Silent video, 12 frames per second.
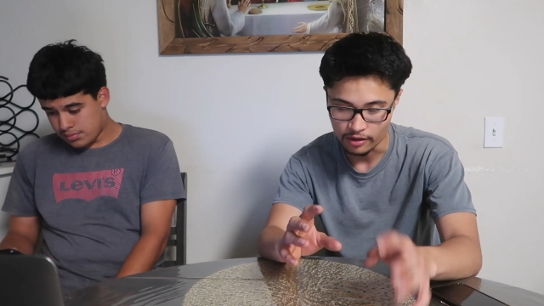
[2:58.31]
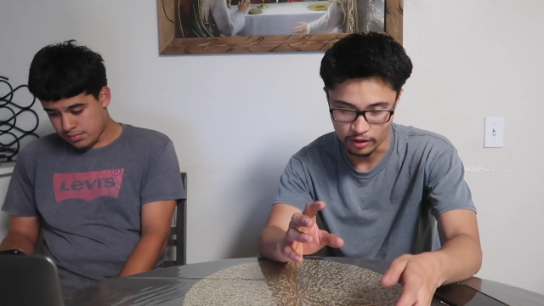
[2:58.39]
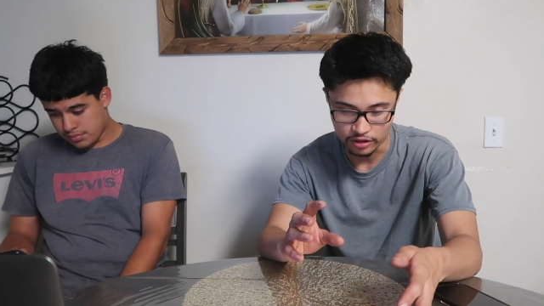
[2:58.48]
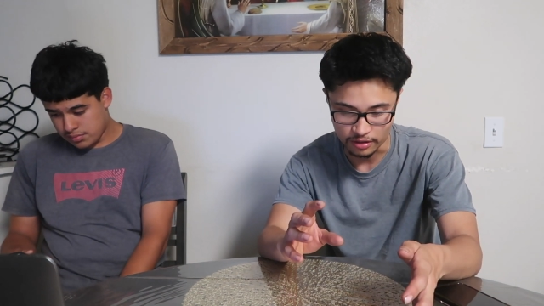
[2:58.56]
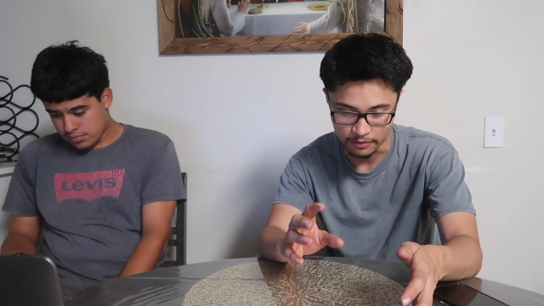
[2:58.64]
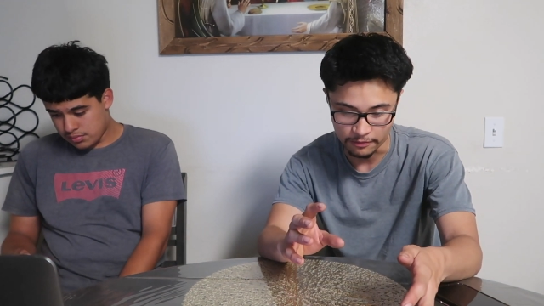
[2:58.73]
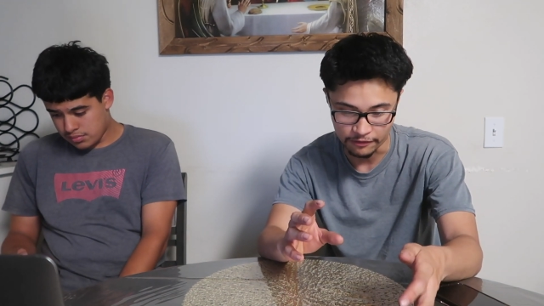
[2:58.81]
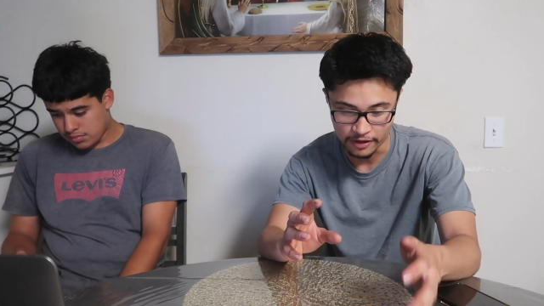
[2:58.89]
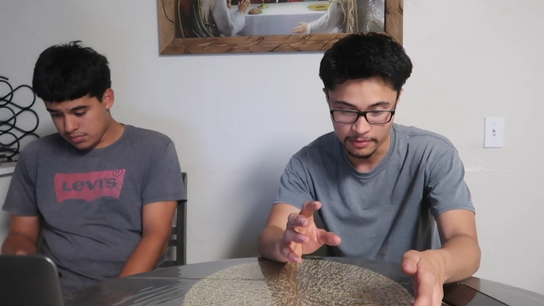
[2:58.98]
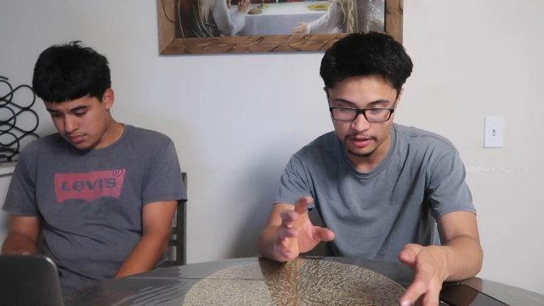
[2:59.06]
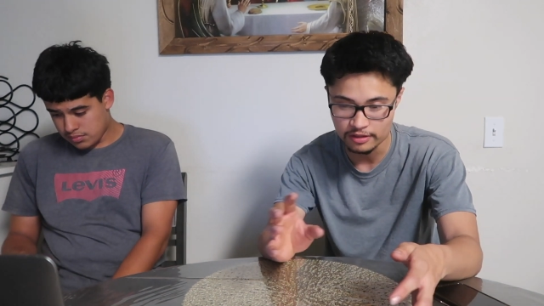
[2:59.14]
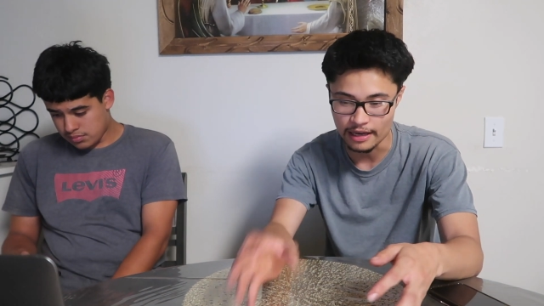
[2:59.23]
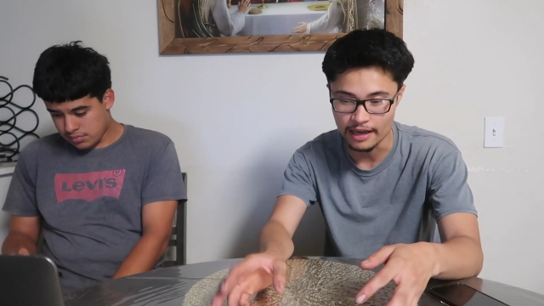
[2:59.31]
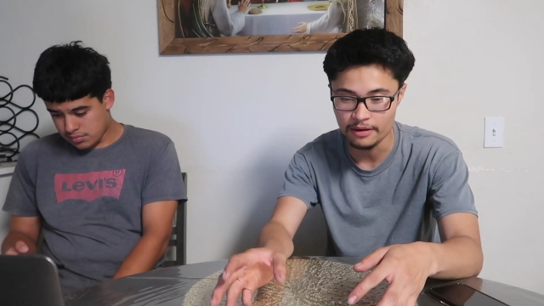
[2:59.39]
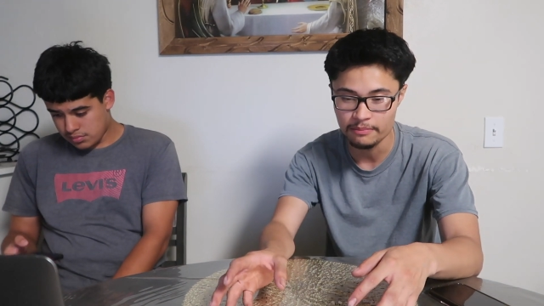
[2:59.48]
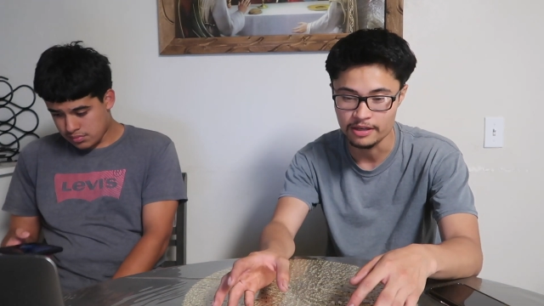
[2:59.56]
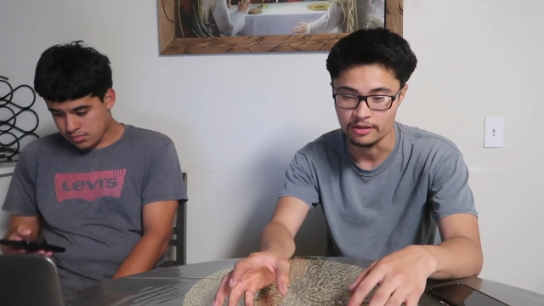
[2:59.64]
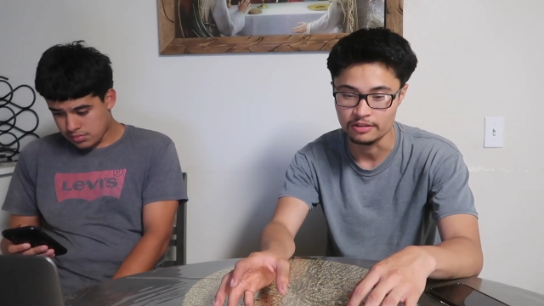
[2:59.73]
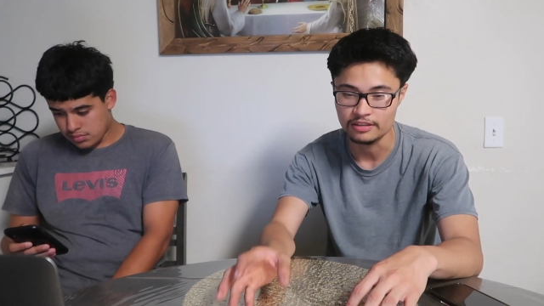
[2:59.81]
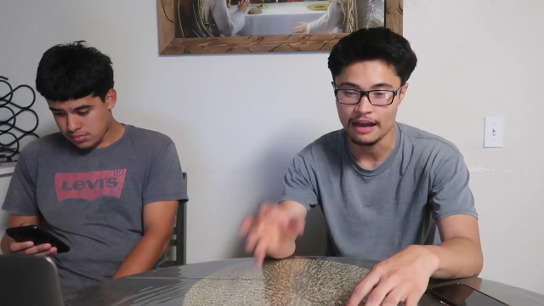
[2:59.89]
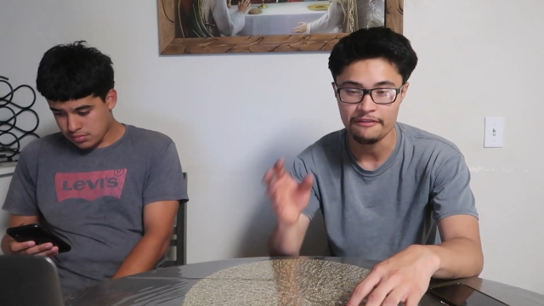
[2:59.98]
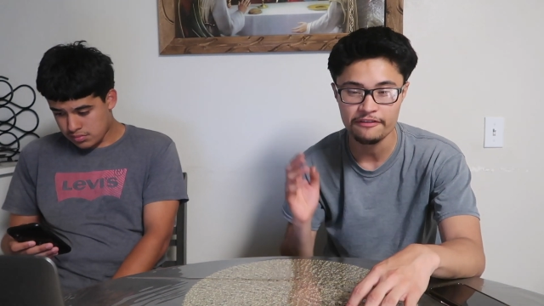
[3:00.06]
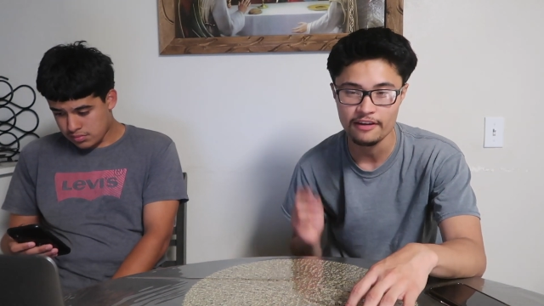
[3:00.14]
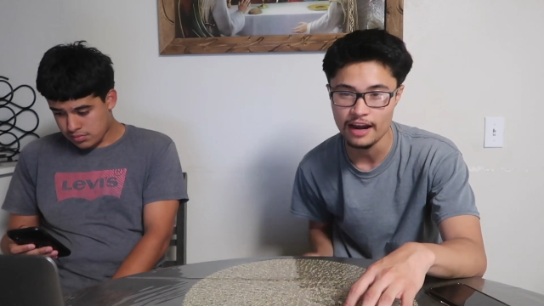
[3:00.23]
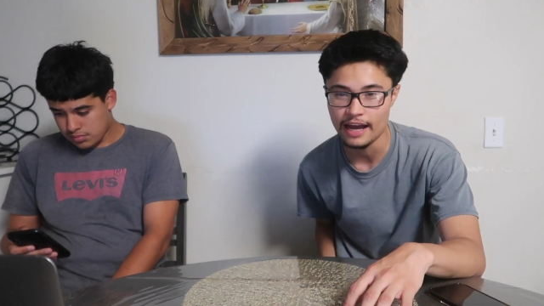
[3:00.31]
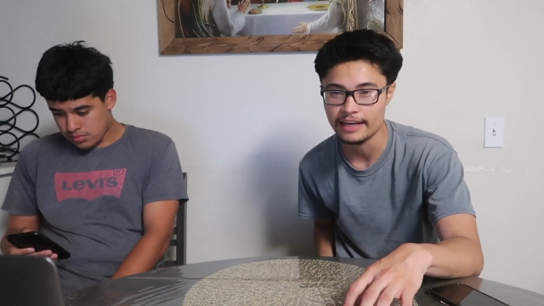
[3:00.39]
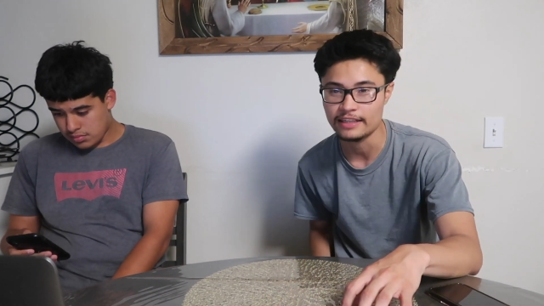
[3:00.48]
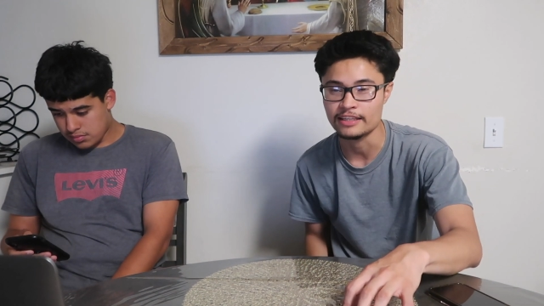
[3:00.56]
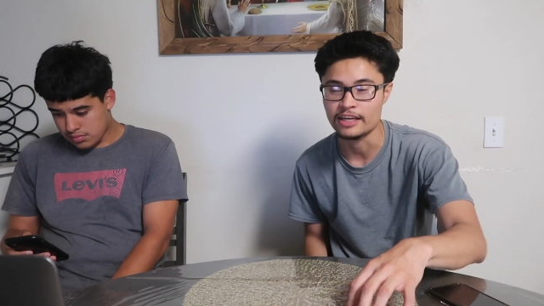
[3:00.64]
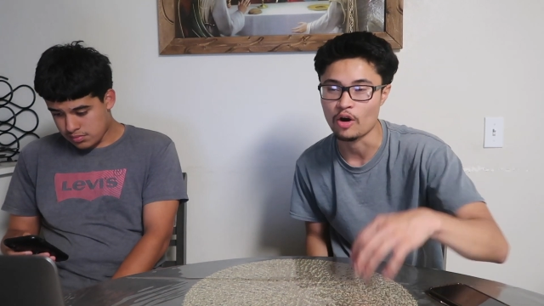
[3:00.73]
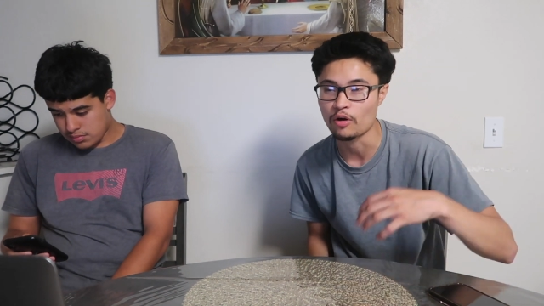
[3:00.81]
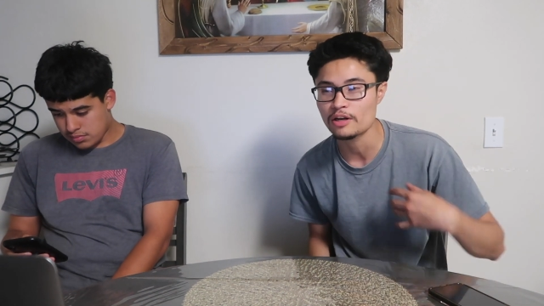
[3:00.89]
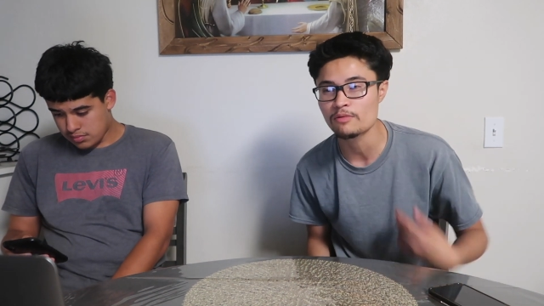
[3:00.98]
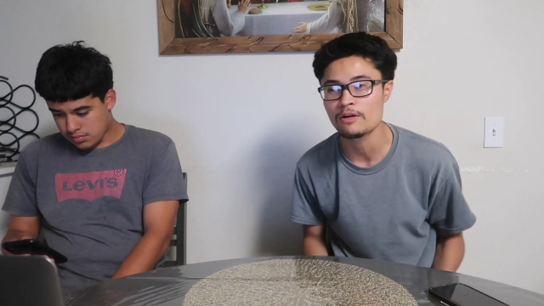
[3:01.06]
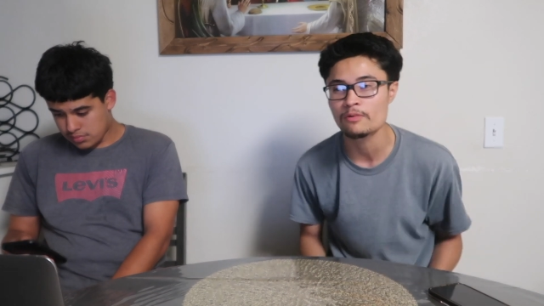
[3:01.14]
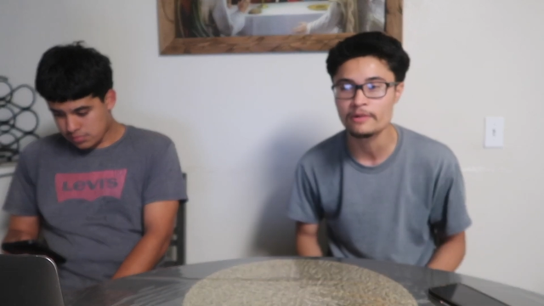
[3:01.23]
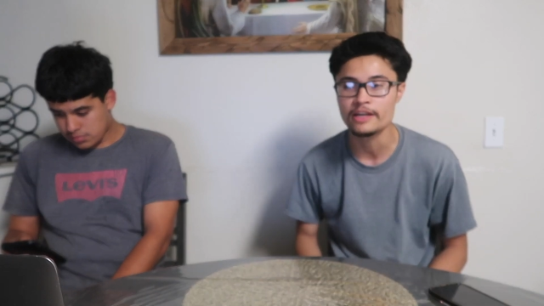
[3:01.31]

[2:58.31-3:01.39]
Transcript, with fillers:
Speaker 1: goes to females and males. I feel like the only one